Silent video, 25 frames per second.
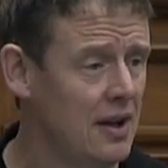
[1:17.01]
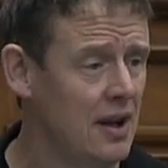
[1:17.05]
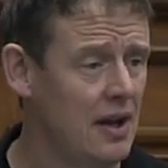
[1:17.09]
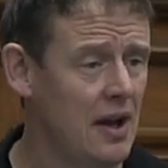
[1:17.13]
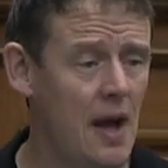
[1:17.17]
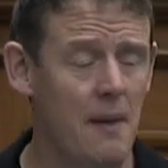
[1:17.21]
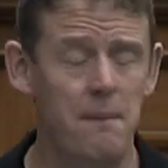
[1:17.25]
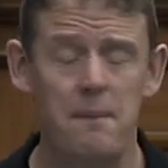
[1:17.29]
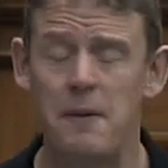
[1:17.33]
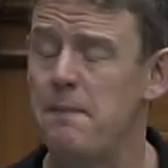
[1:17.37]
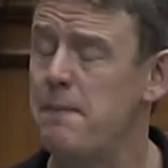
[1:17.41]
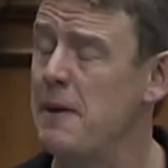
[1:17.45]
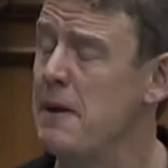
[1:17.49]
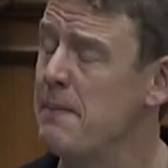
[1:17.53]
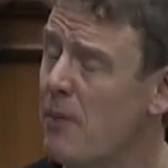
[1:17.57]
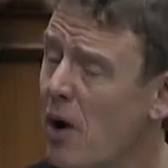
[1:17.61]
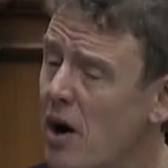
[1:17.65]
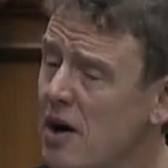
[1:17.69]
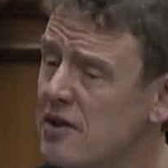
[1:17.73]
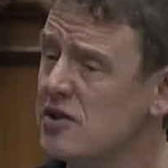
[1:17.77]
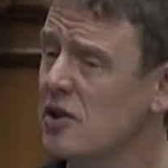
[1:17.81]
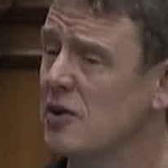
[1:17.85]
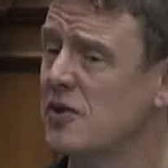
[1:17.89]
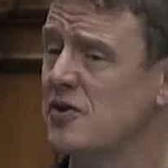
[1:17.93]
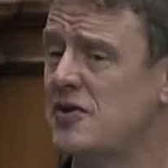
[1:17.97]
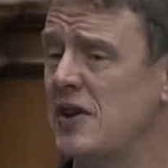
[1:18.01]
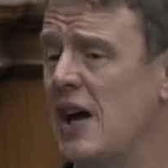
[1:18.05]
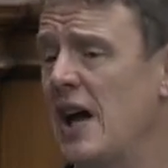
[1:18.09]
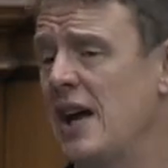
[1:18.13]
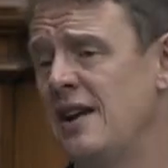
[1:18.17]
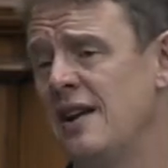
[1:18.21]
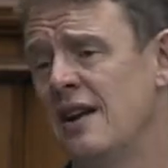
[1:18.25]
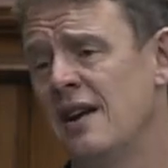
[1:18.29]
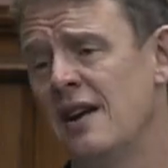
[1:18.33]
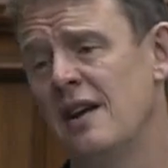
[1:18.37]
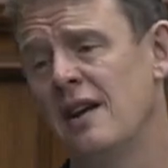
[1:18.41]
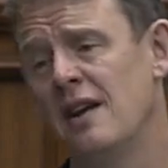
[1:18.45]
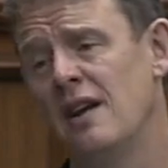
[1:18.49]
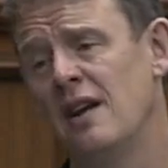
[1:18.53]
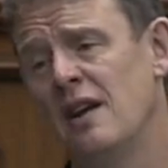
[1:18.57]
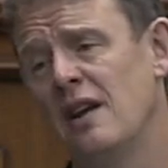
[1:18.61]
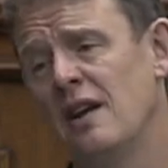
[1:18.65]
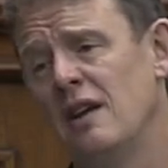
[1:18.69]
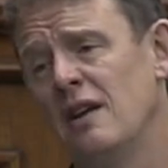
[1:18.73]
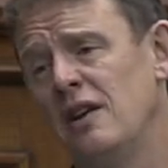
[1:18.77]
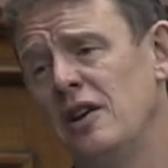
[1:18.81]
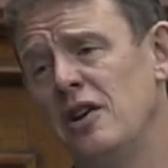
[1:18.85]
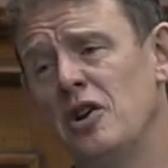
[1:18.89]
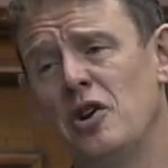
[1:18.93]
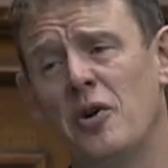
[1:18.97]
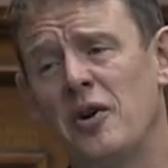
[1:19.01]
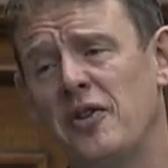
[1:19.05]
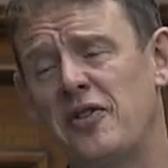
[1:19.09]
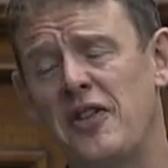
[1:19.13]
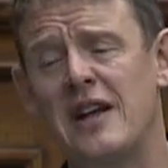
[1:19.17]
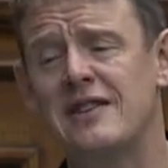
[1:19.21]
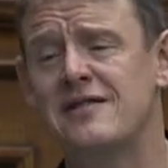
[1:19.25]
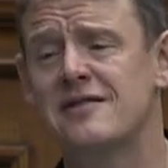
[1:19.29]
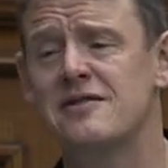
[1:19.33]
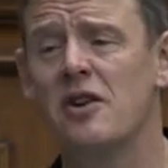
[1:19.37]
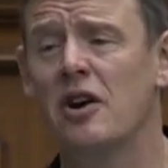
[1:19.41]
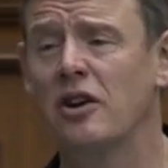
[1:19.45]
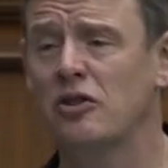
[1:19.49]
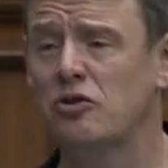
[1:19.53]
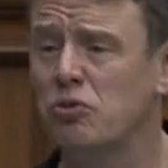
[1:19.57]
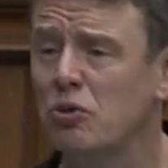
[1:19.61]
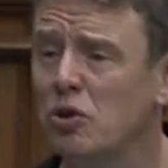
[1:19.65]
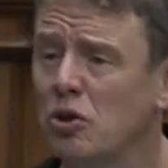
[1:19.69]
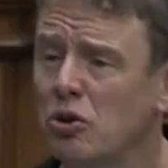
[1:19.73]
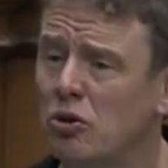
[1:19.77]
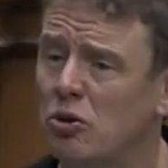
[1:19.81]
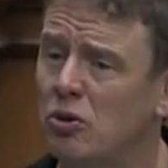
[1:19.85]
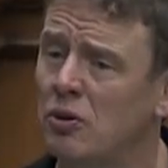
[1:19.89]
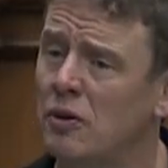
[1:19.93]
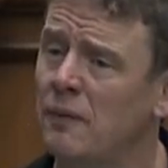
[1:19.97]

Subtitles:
MPP Marteau said, you know what, that's not true.